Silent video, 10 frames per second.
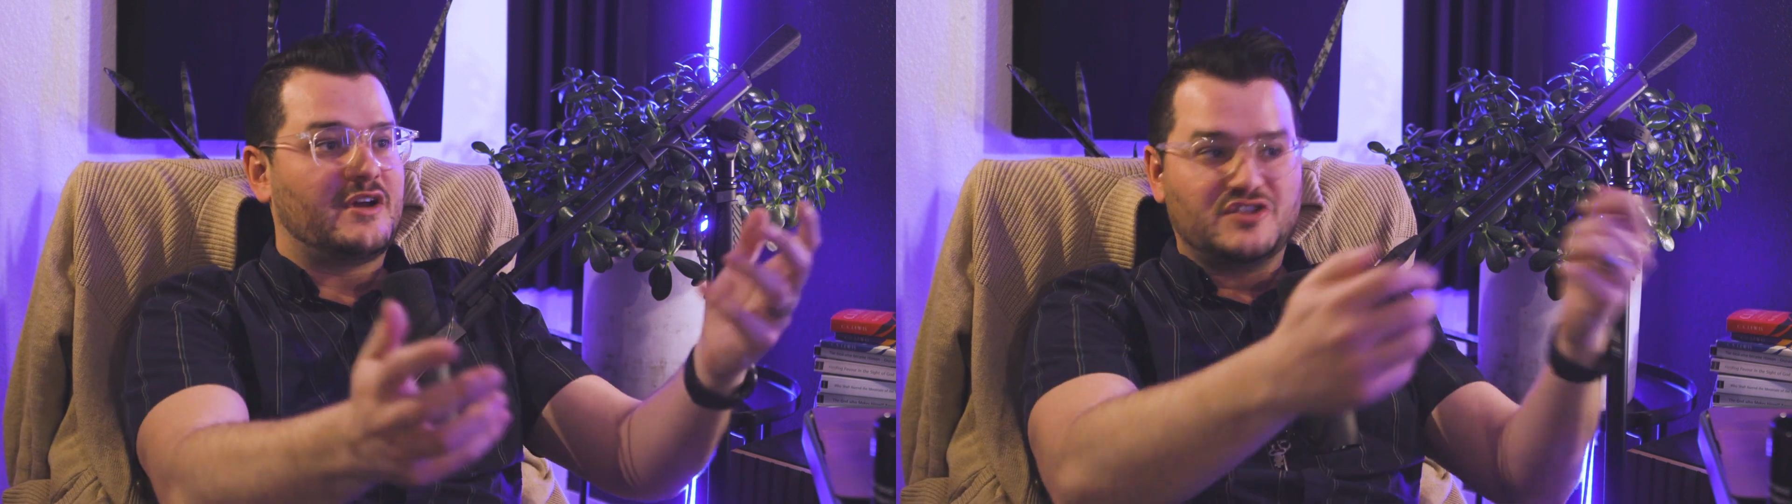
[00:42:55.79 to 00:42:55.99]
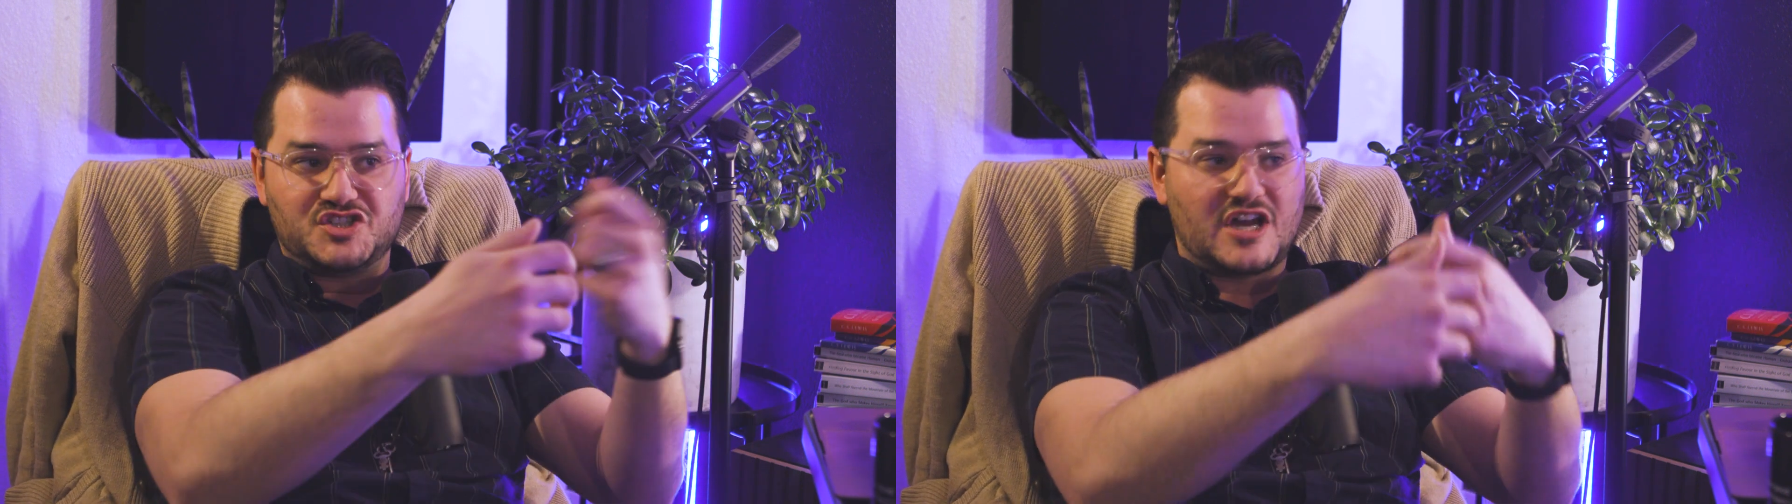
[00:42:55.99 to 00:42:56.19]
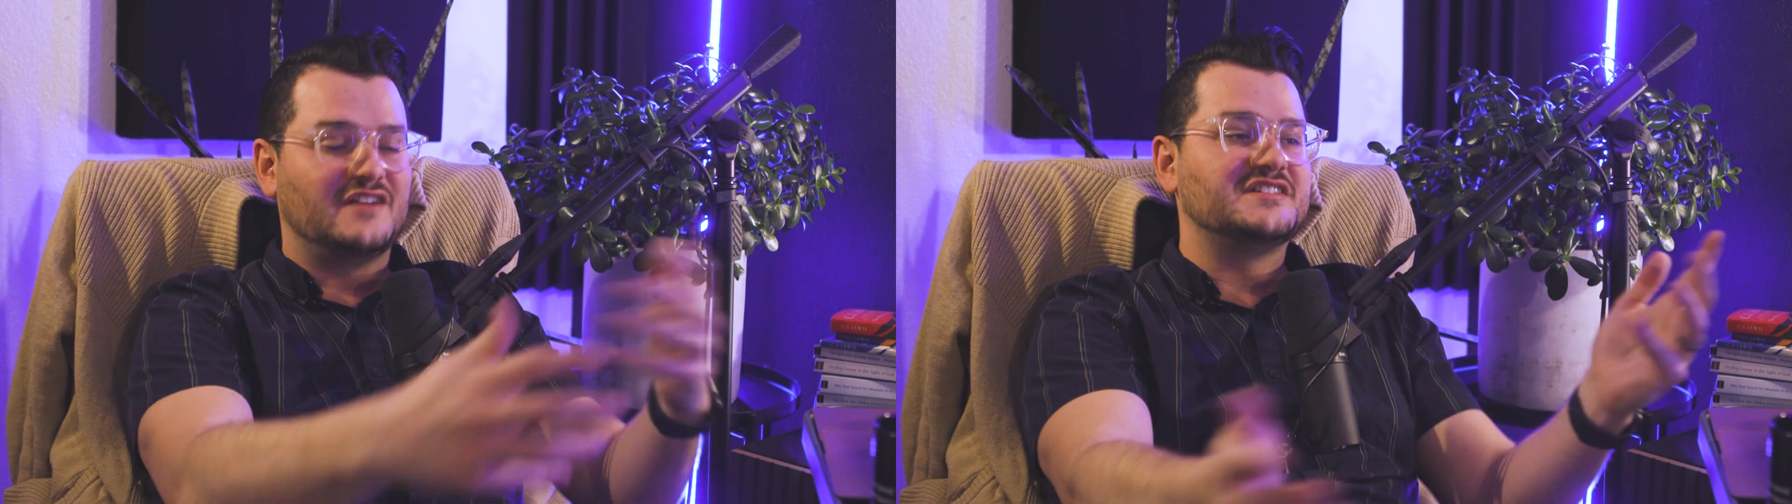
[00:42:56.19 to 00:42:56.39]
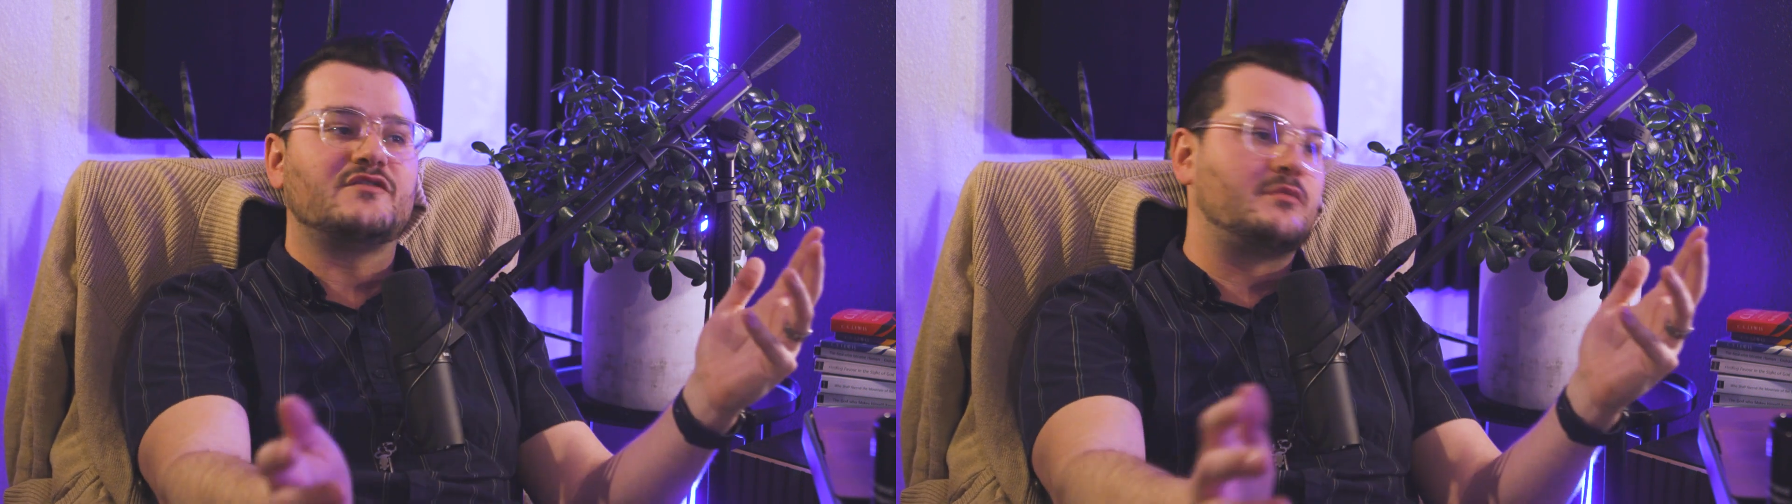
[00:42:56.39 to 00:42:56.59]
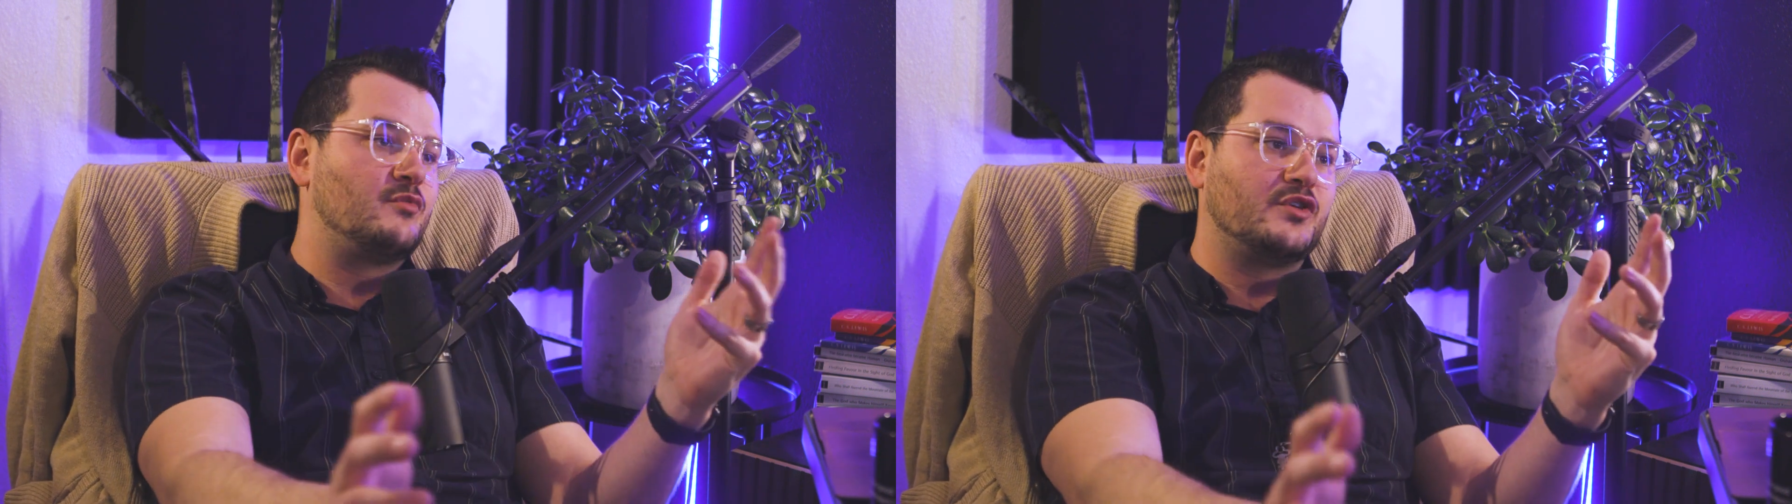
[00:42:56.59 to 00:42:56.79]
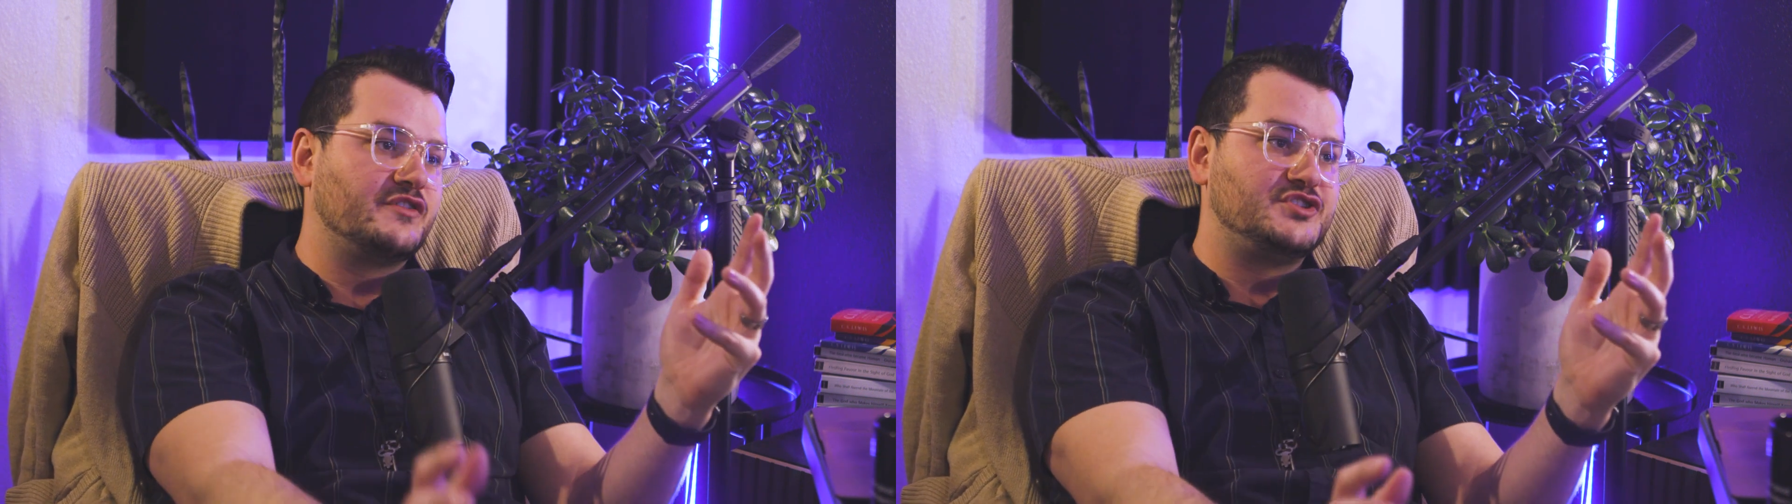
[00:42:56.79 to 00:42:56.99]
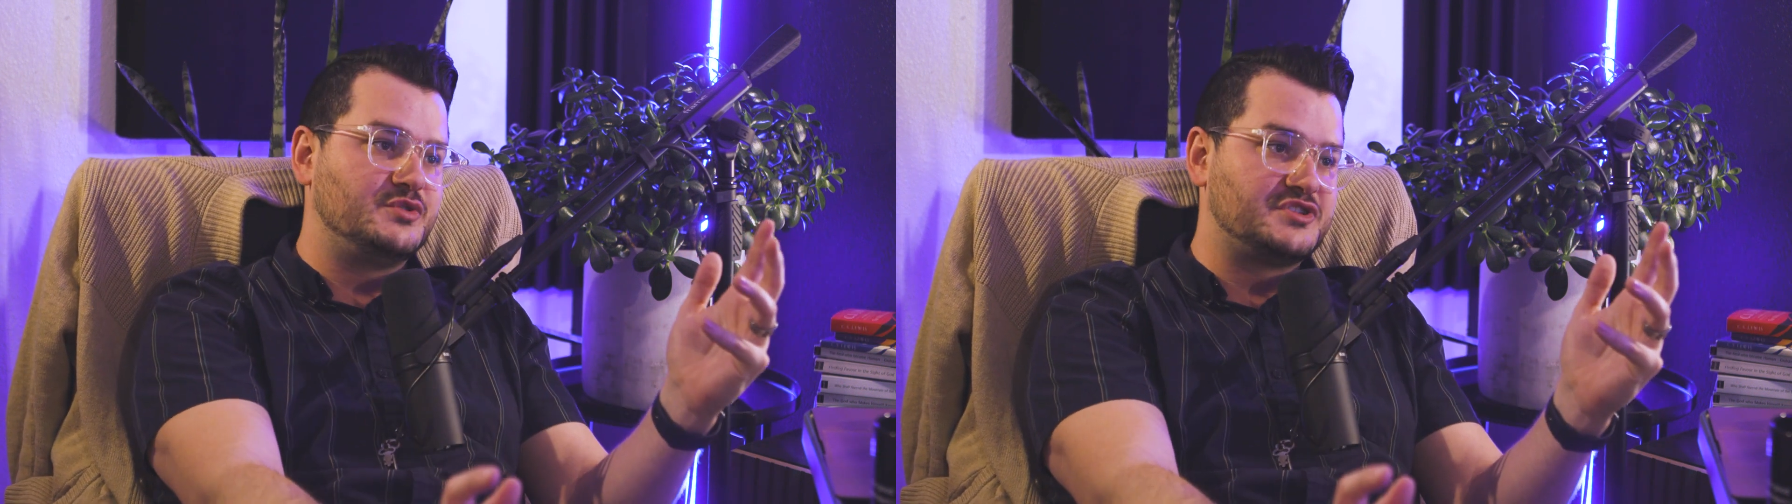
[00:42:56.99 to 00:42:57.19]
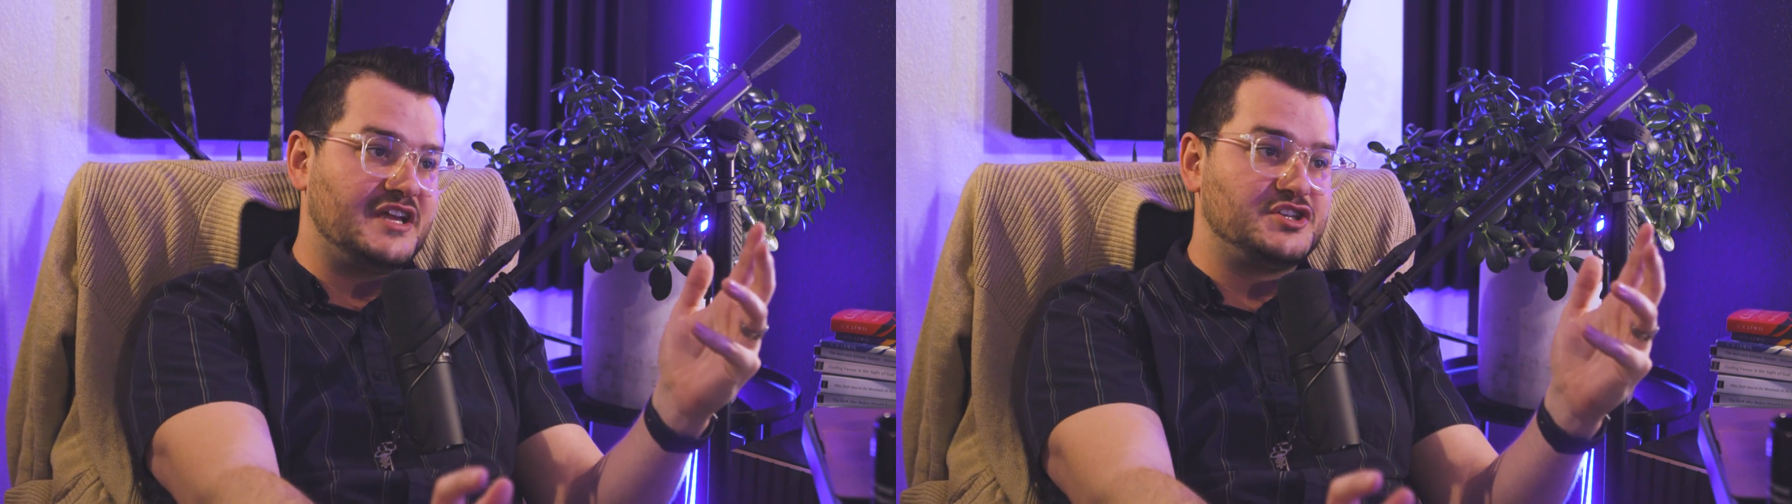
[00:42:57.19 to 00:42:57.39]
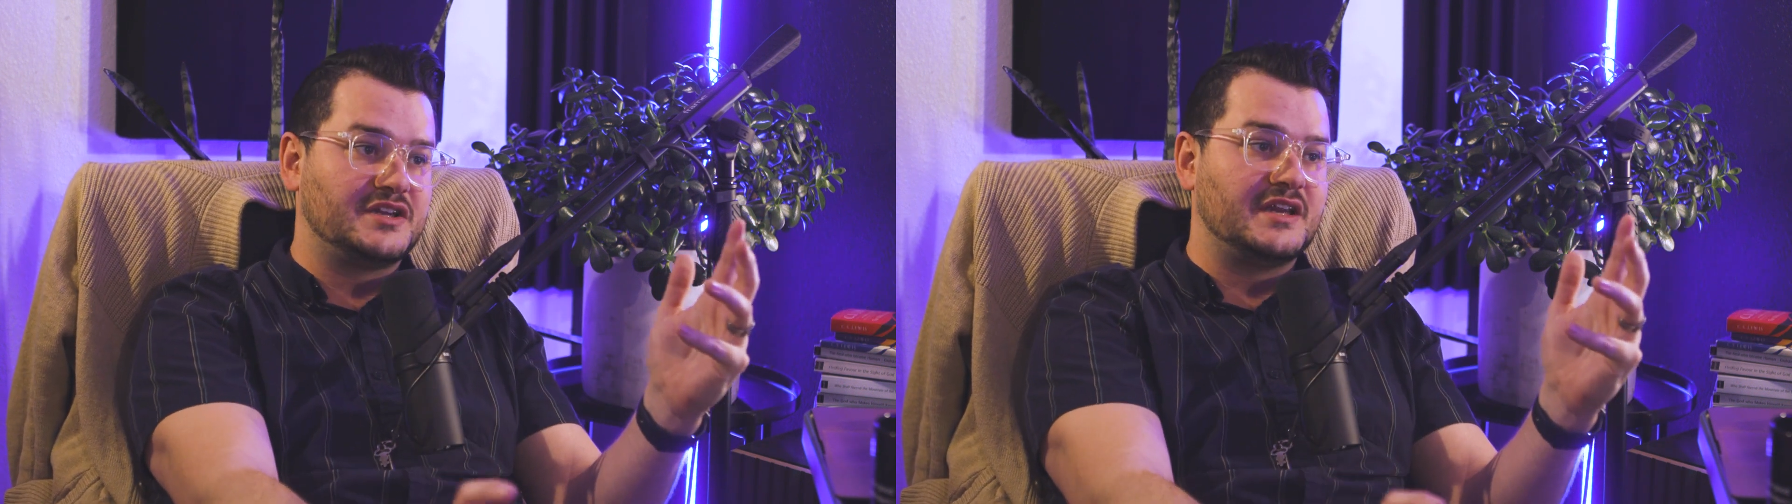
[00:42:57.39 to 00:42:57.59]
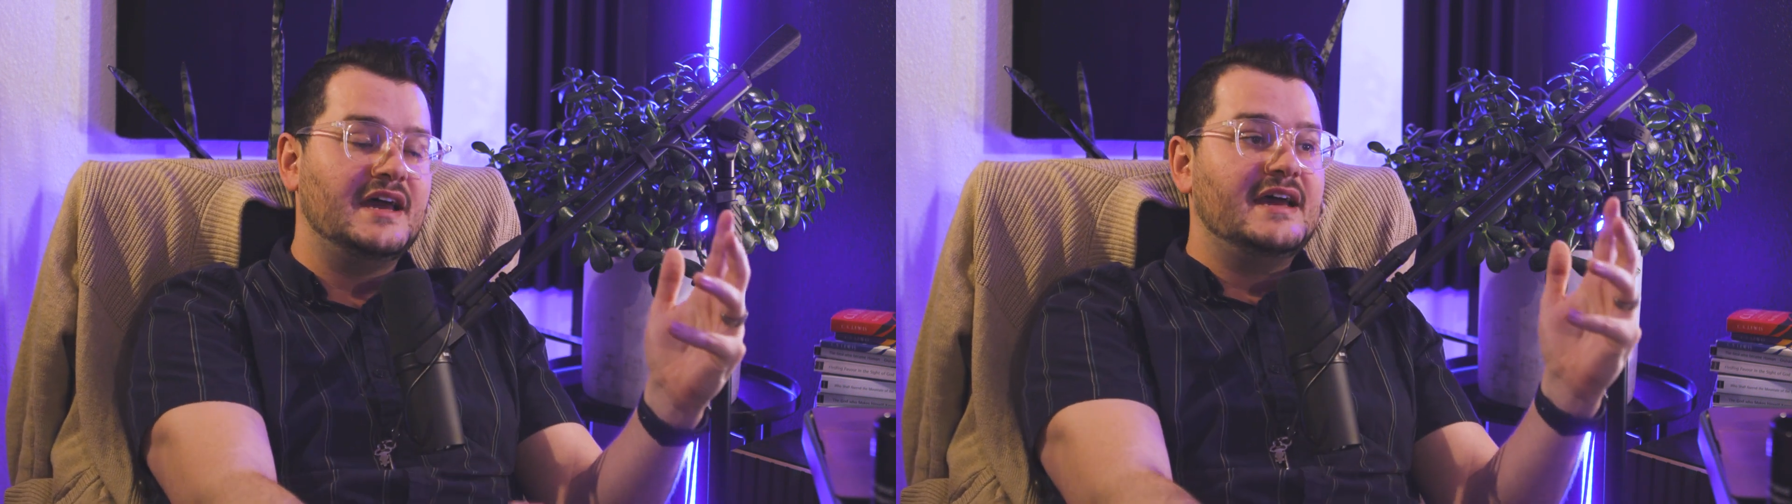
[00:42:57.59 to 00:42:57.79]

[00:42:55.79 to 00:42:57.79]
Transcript: every child that's ever been born to the Jewish nation.